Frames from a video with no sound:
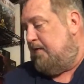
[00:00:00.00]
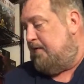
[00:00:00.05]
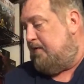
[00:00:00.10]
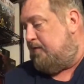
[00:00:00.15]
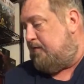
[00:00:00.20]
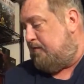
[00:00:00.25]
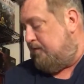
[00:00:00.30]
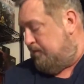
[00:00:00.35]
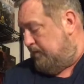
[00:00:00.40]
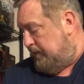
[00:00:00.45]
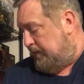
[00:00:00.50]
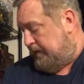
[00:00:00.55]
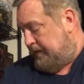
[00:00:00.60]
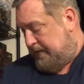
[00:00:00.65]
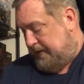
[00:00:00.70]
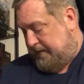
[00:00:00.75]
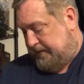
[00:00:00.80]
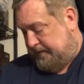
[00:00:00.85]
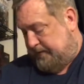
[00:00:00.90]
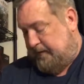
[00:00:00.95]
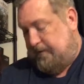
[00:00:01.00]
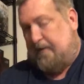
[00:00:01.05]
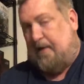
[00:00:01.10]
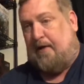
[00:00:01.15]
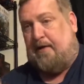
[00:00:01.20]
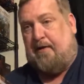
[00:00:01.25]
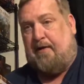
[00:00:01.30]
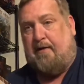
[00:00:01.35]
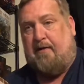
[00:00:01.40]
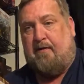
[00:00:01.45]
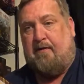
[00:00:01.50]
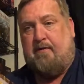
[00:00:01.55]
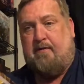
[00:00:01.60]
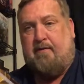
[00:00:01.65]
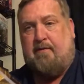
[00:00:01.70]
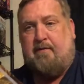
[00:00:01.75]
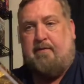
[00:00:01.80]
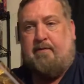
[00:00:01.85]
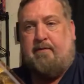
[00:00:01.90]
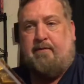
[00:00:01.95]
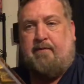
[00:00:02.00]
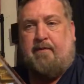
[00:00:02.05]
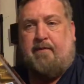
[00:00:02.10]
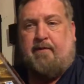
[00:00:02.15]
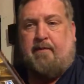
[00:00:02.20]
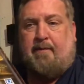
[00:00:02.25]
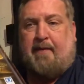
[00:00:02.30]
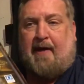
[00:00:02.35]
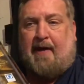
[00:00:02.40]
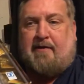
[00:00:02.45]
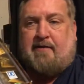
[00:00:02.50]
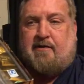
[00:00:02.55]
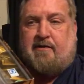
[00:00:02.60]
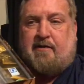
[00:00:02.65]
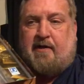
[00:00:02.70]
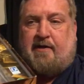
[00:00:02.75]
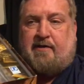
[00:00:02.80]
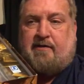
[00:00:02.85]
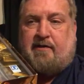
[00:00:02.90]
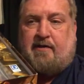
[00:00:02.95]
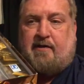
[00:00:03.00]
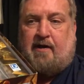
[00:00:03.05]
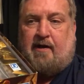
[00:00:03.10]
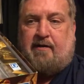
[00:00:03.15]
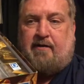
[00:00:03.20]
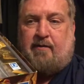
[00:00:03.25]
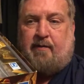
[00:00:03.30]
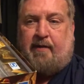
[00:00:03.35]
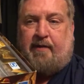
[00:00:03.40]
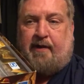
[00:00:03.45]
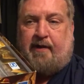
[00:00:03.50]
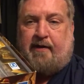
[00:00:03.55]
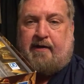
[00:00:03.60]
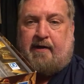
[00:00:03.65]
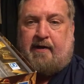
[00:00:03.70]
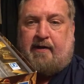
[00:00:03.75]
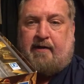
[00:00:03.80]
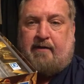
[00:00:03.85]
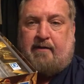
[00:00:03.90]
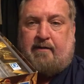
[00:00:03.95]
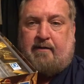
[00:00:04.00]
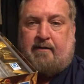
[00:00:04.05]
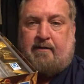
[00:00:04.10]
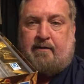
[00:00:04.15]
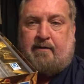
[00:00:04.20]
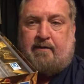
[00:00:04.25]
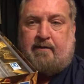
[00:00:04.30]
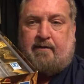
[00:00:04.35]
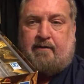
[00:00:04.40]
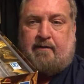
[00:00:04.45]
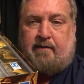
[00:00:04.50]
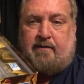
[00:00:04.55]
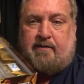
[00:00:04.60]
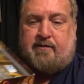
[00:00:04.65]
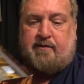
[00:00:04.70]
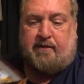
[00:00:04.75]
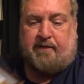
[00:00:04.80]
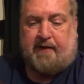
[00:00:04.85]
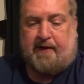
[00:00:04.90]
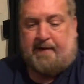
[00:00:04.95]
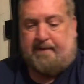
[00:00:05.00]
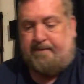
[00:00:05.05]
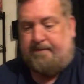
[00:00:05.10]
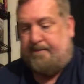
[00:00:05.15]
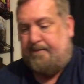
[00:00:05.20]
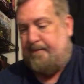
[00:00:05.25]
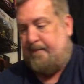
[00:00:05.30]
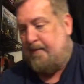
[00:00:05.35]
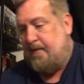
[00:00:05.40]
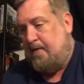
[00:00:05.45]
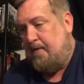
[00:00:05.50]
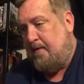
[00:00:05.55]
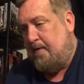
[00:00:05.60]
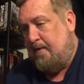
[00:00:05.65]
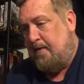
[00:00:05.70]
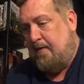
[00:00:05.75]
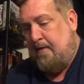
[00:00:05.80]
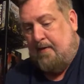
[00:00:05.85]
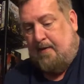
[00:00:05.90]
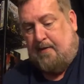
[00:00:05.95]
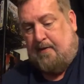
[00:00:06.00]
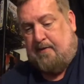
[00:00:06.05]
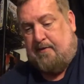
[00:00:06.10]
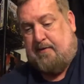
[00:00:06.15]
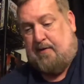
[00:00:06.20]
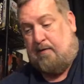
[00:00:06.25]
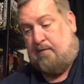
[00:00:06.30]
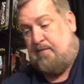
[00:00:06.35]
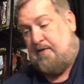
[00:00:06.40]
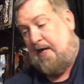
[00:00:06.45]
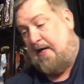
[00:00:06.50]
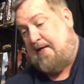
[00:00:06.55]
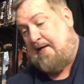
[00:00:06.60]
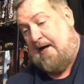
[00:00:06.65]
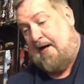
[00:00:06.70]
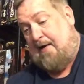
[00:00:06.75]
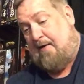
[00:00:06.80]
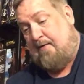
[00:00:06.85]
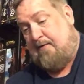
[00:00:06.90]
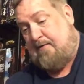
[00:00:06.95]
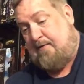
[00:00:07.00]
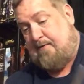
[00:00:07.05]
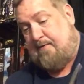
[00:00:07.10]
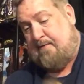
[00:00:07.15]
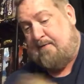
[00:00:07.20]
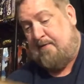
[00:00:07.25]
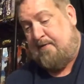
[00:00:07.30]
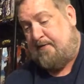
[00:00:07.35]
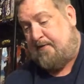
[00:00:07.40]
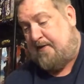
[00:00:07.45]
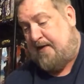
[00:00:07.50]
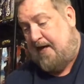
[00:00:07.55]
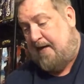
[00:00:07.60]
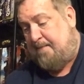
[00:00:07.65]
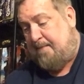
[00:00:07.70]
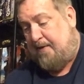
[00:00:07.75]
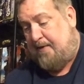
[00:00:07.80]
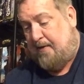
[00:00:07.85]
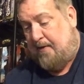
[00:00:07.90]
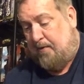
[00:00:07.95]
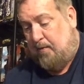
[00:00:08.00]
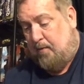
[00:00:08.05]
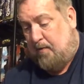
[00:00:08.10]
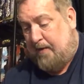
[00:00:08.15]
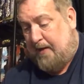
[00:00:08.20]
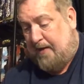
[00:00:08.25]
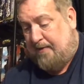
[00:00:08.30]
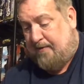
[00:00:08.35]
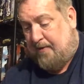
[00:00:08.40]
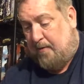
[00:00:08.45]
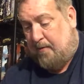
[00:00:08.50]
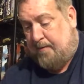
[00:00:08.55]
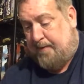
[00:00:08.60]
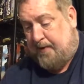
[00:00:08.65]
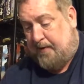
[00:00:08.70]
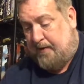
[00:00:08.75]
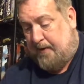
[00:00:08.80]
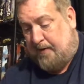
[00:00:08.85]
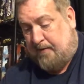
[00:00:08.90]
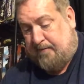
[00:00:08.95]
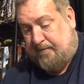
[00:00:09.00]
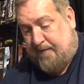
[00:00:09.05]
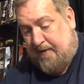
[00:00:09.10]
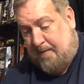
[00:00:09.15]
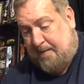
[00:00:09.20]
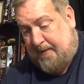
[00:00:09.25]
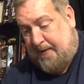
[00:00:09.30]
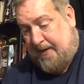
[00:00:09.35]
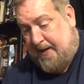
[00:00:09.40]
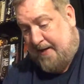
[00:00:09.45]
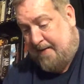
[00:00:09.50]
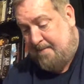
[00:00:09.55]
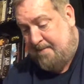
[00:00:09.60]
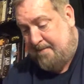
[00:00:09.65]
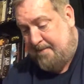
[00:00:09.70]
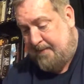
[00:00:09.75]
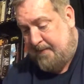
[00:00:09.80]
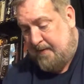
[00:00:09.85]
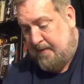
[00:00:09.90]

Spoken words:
It's really nicely done here. The box is nicely done the way they did it. You can see that. So $10, Escape. Another one I thought would be a nice family game